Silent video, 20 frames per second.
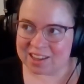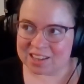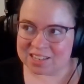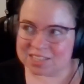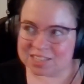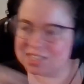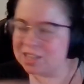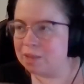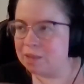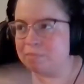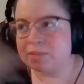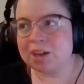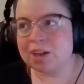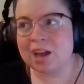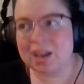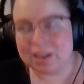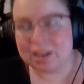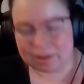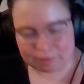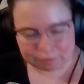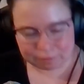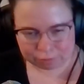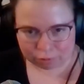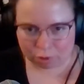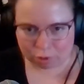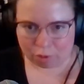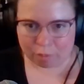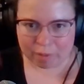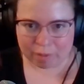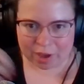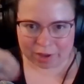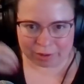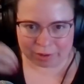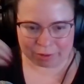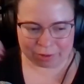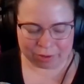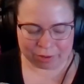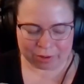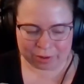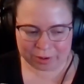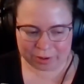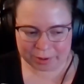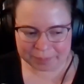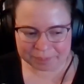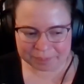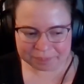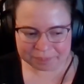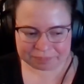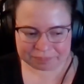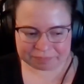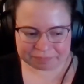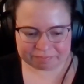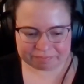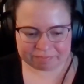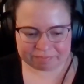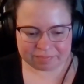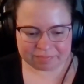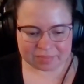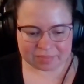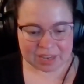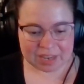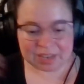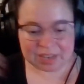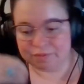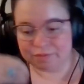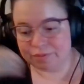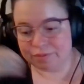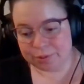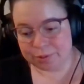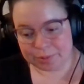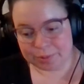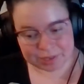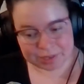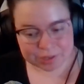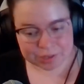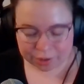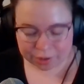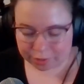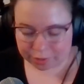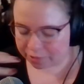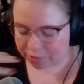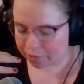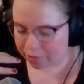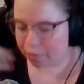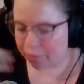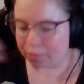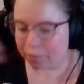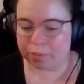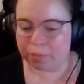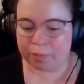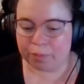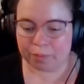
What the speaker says: some kind of role model or influencer or